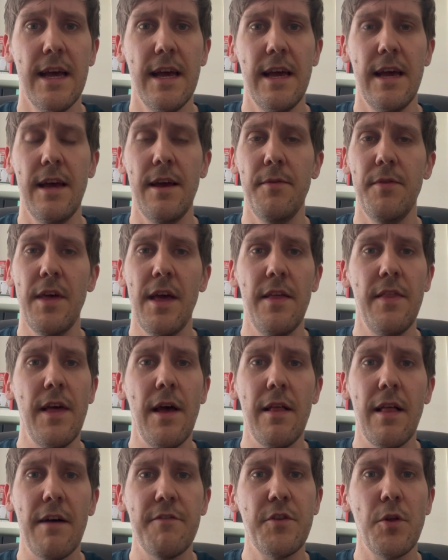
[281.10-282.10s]

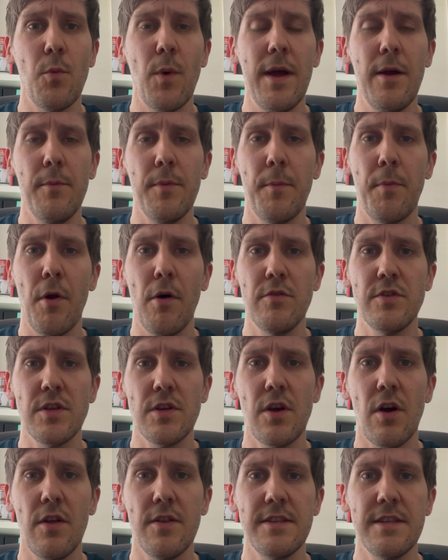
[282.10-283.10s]
They'll have to weigh up the pros
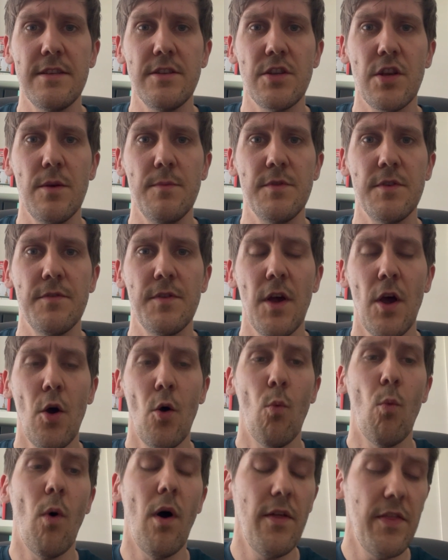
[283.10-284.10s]
and cons in terms of
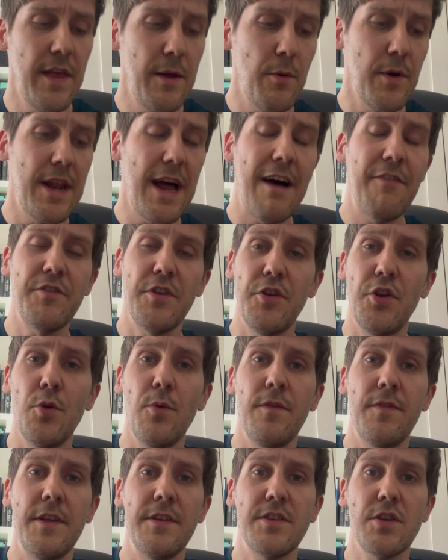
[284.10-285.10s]
what they would have to do
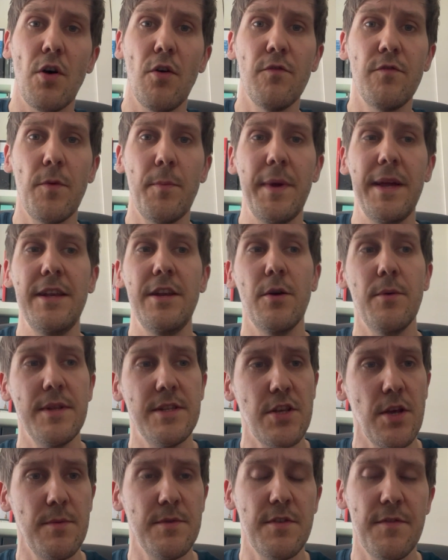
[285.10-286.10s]
if they sold Fabinho in
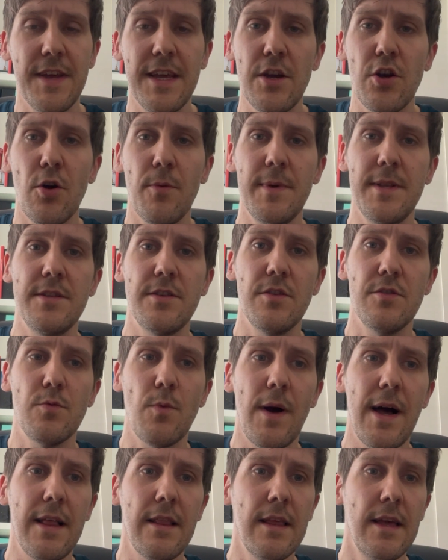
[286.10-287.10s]
terms of incomings as
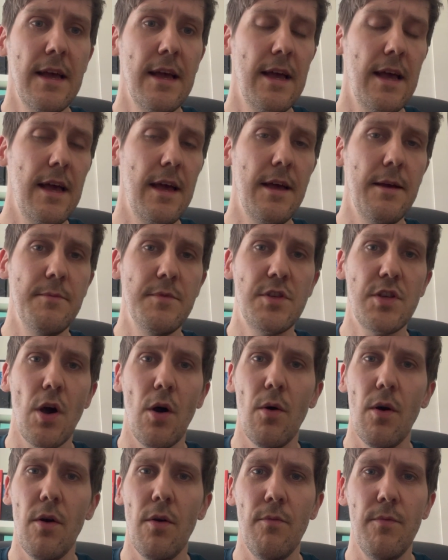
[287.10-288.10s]
well.
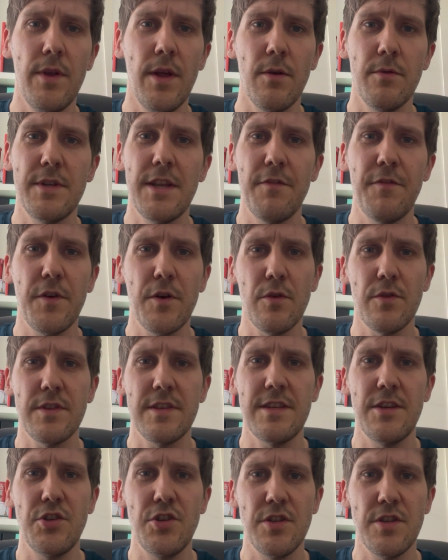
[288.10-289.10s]
Difficult
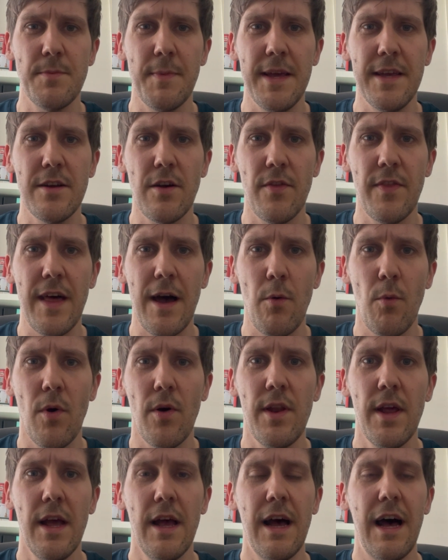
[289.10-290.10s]
decision to make on that
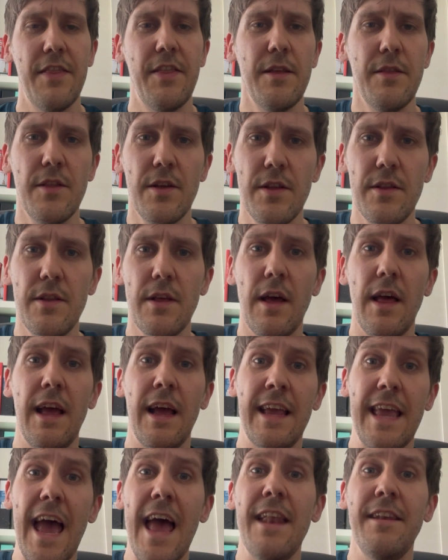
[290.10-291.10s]
one. I think that,
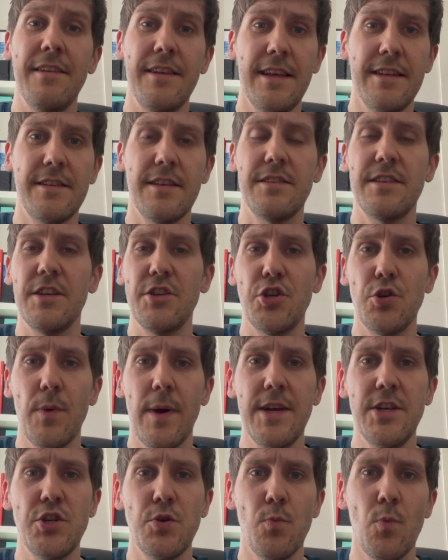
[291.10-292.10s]
again, it's a
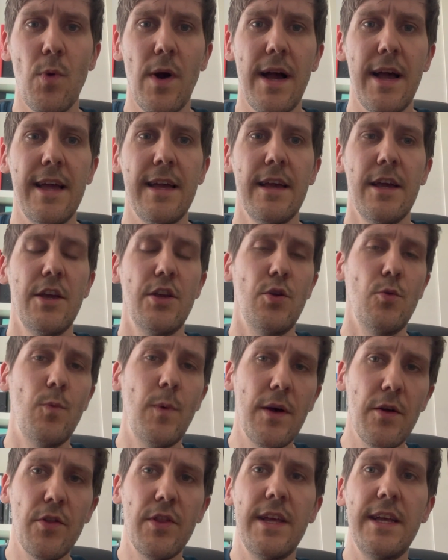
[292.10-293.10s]
situation where you
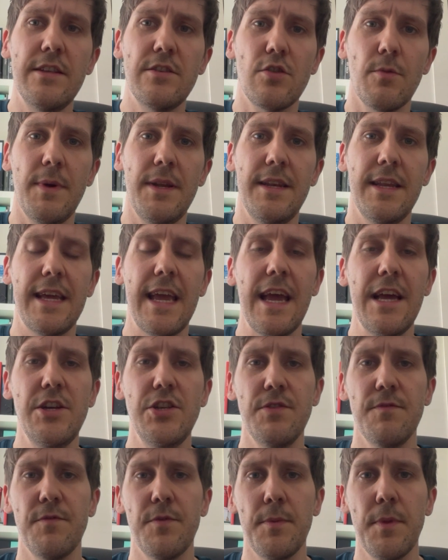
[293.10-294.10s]
will need some
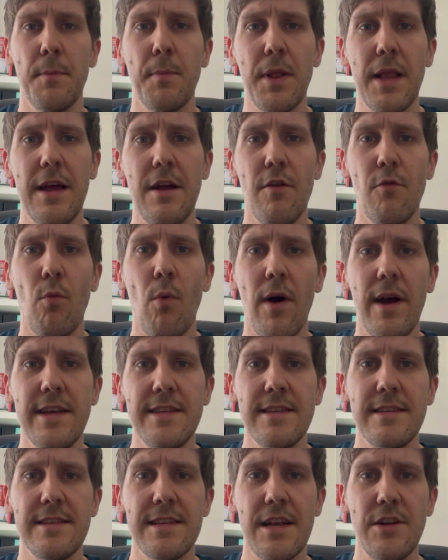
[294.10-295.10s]
indication from the player of what
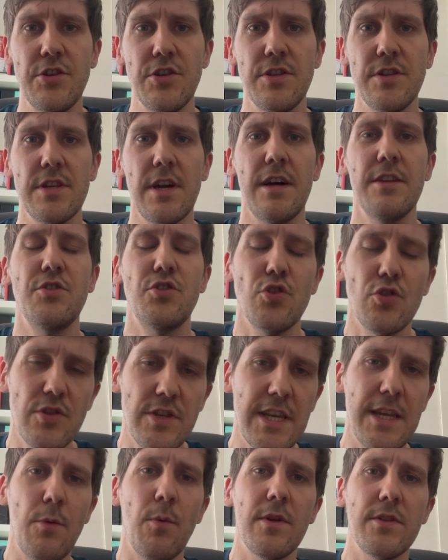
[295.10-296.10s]
his intentions are.
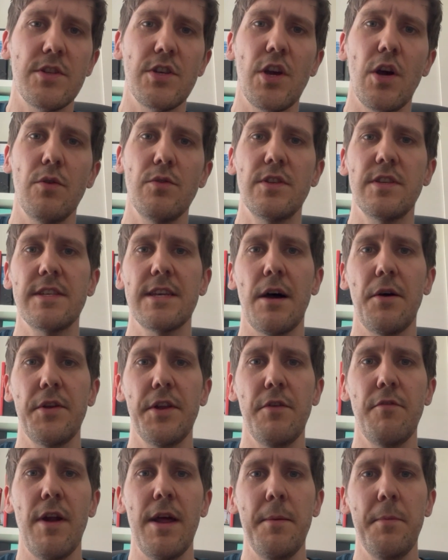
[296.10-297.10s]
Does he want to go to
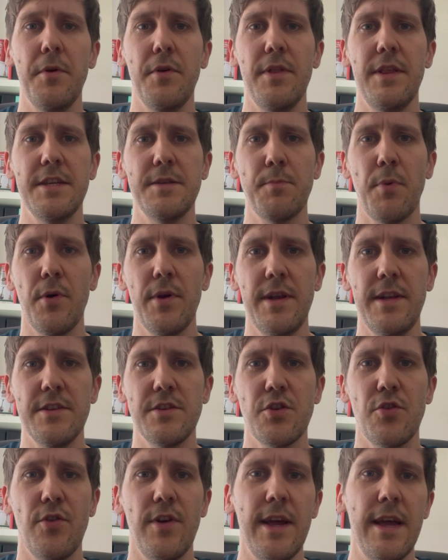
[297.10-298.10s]
Saudi Arabia at this point in his
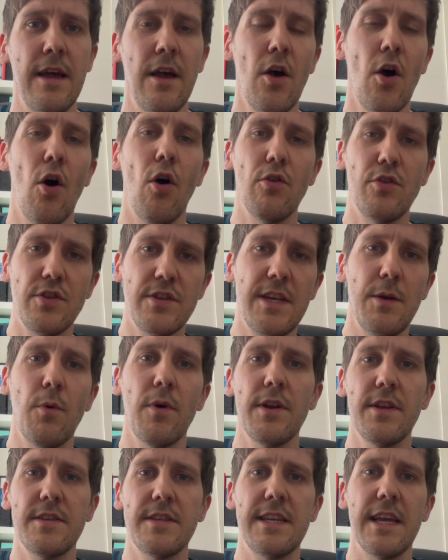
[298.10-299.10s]
career, or does he
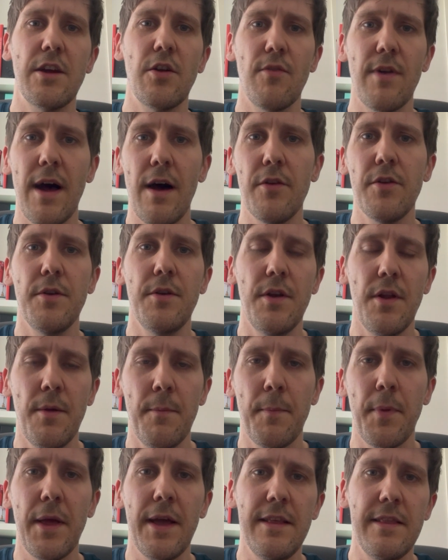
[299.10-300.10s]
want to stick around
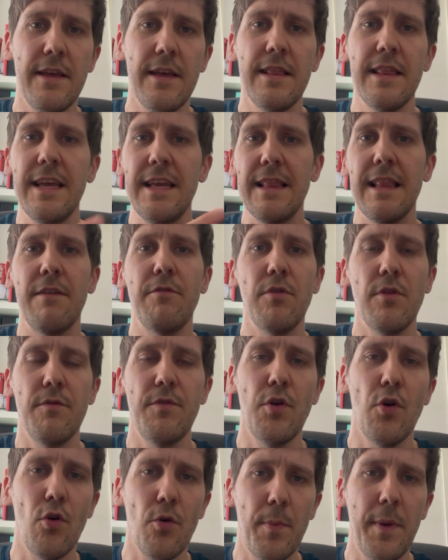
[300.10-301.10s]
and play at the elite level of
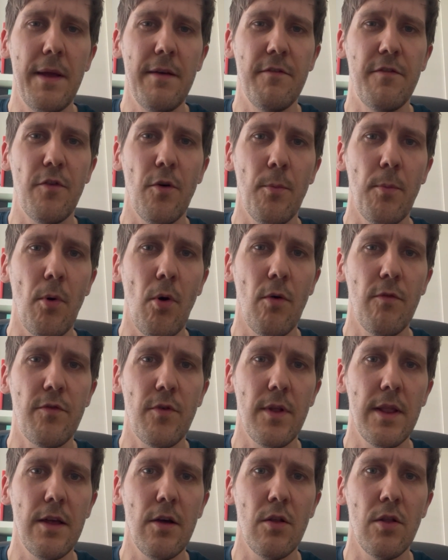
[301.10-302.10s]
European football for
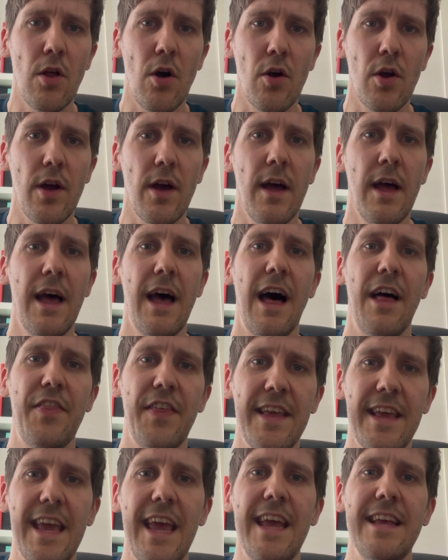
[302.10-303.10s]
a little longer? I
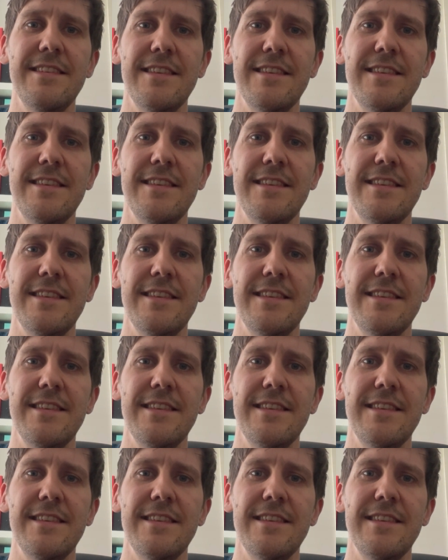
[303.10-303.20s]
think his